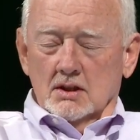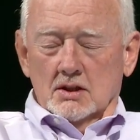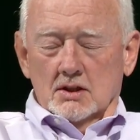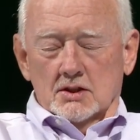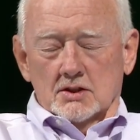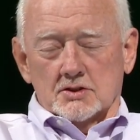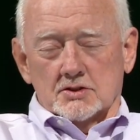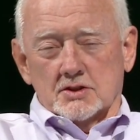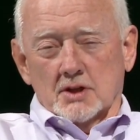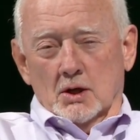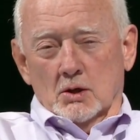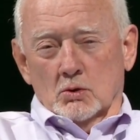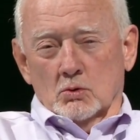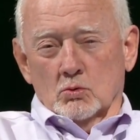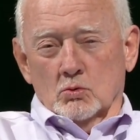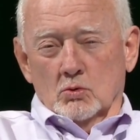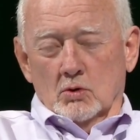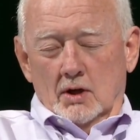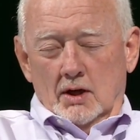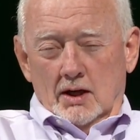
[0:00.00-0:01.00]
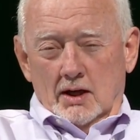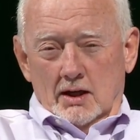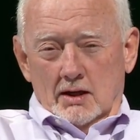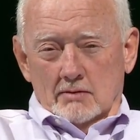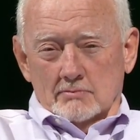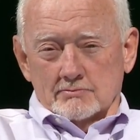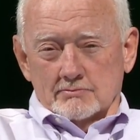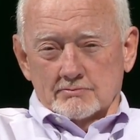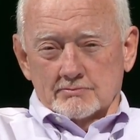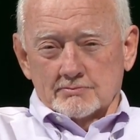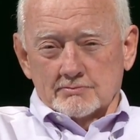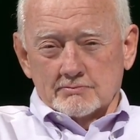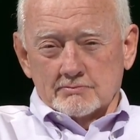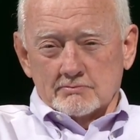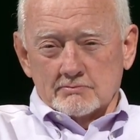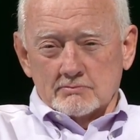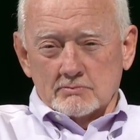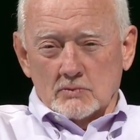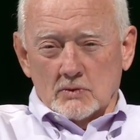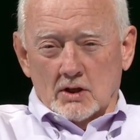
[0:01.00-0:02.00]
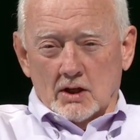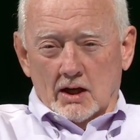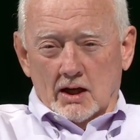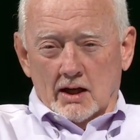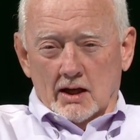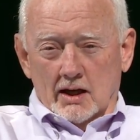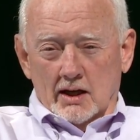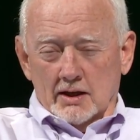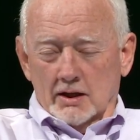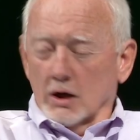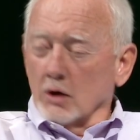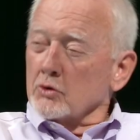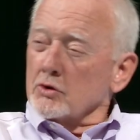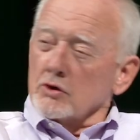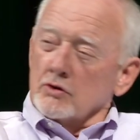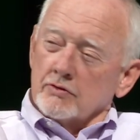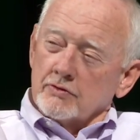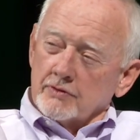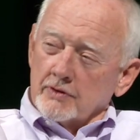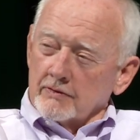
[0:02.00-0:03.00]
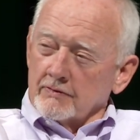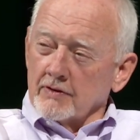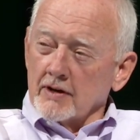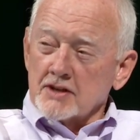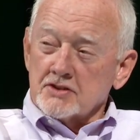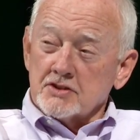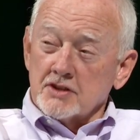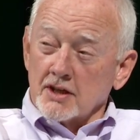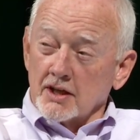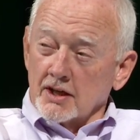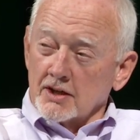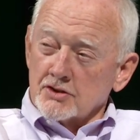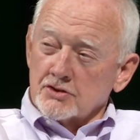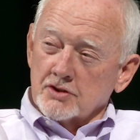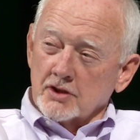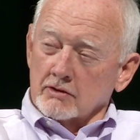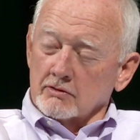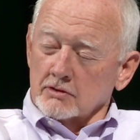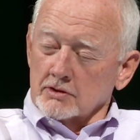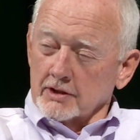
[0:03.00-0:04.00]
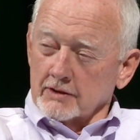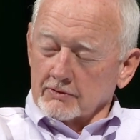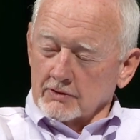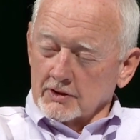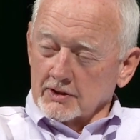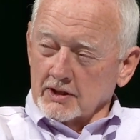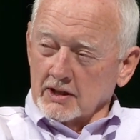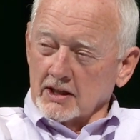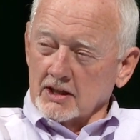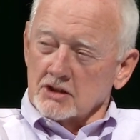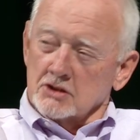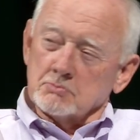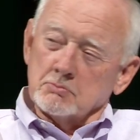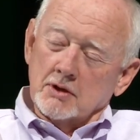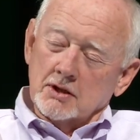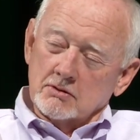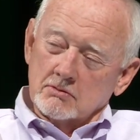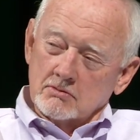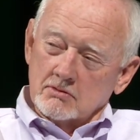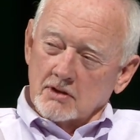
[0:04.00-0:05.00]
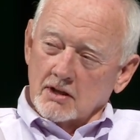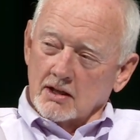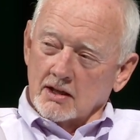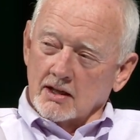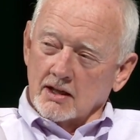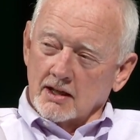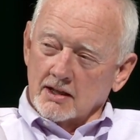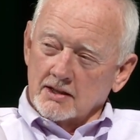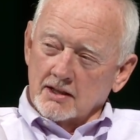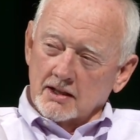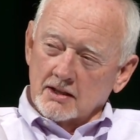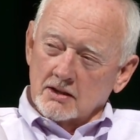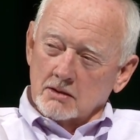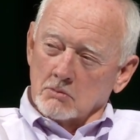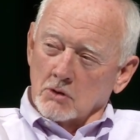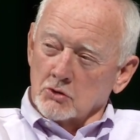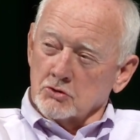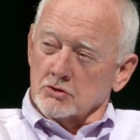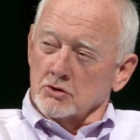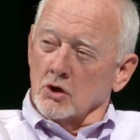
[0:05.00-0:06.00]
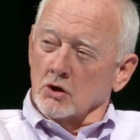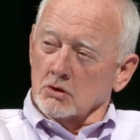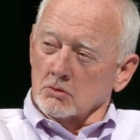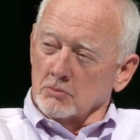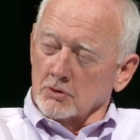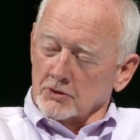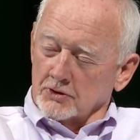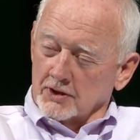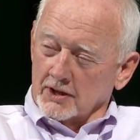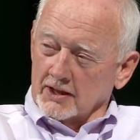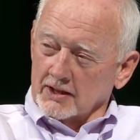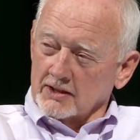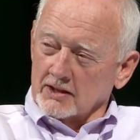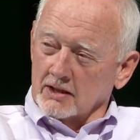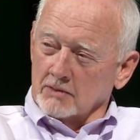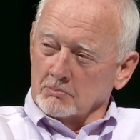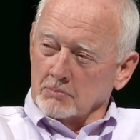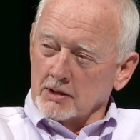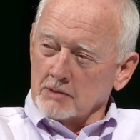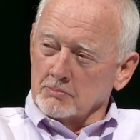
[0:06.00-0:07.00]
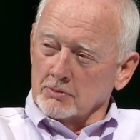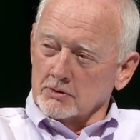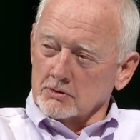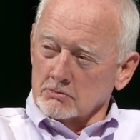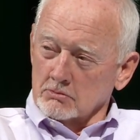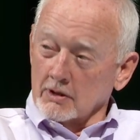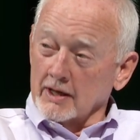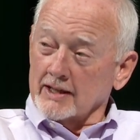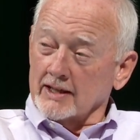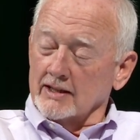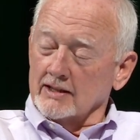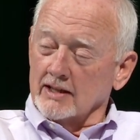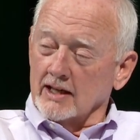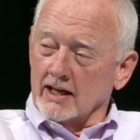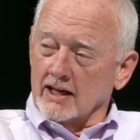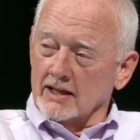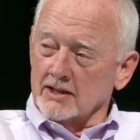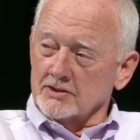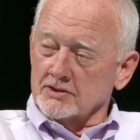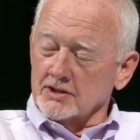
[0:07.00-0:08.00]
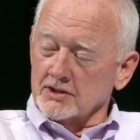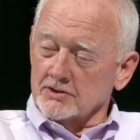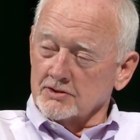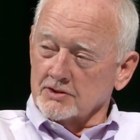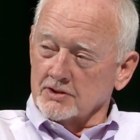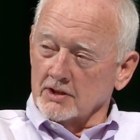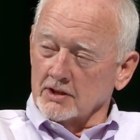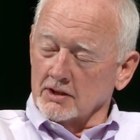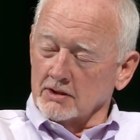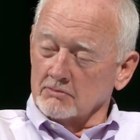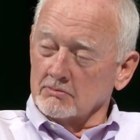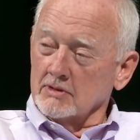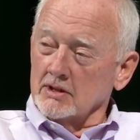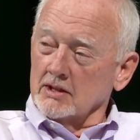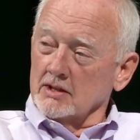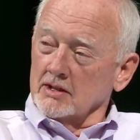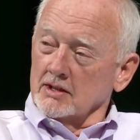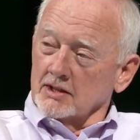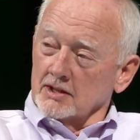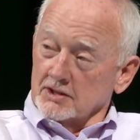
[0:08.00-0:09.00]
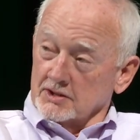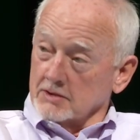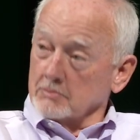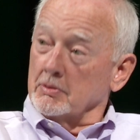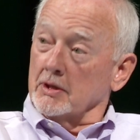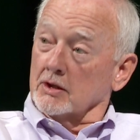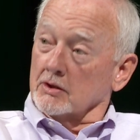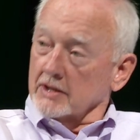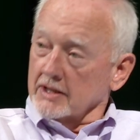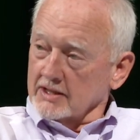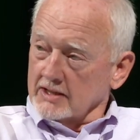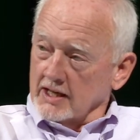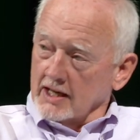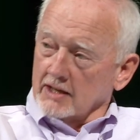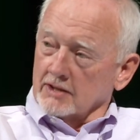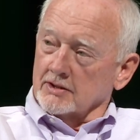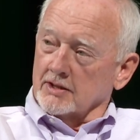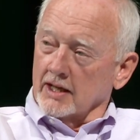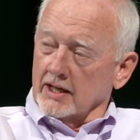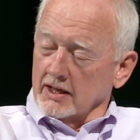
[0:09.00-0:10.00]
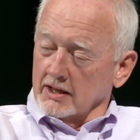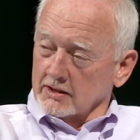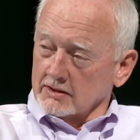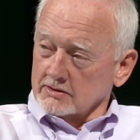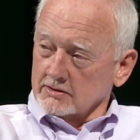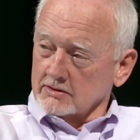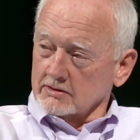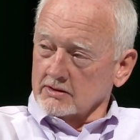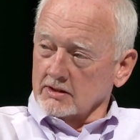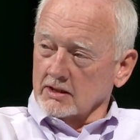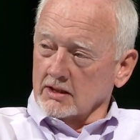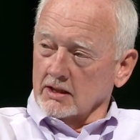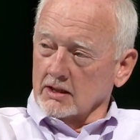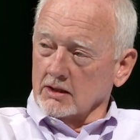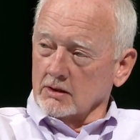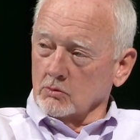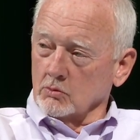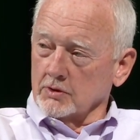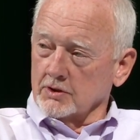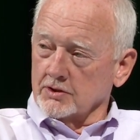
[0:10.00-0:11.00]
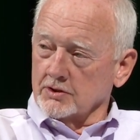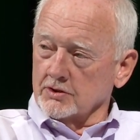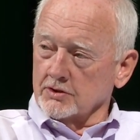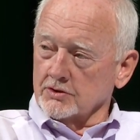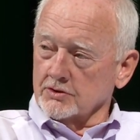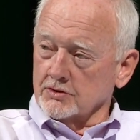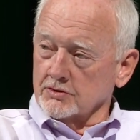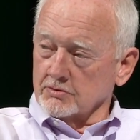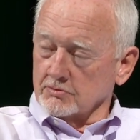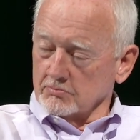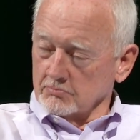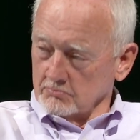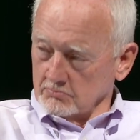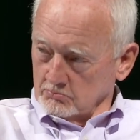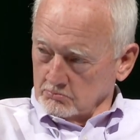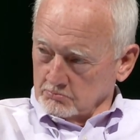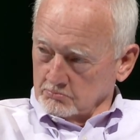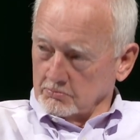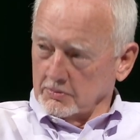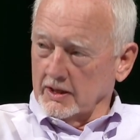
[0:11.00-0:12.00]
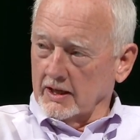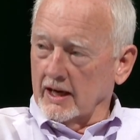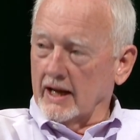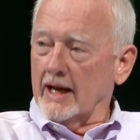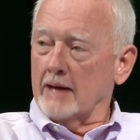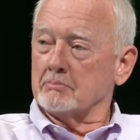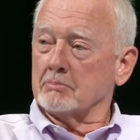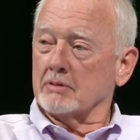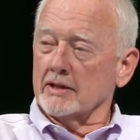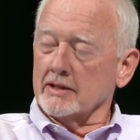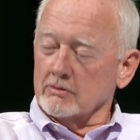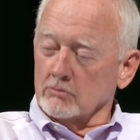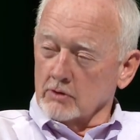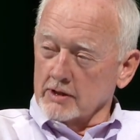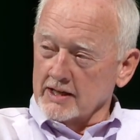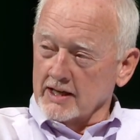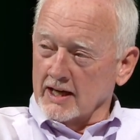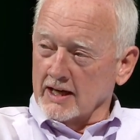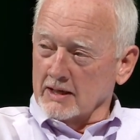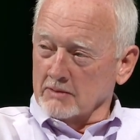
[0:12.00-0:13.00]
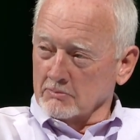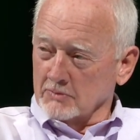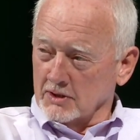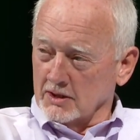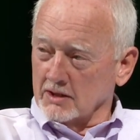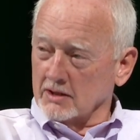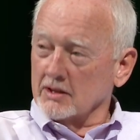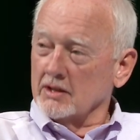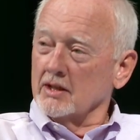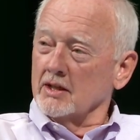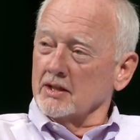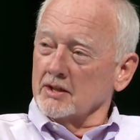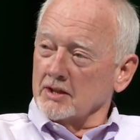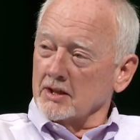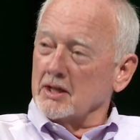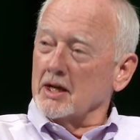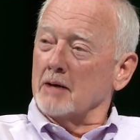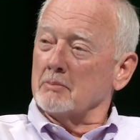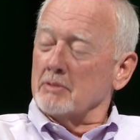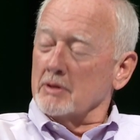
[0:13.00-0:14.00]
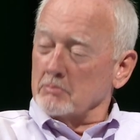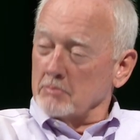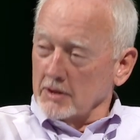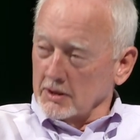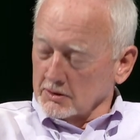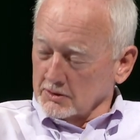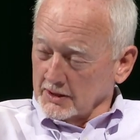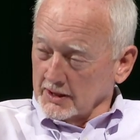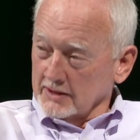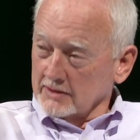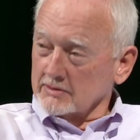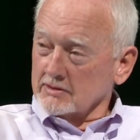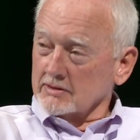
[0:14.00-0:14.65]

So I know you've invested in several different things, but I think the most notable thing that people recognize is the building downtown, which has been aptly renamed the W Building,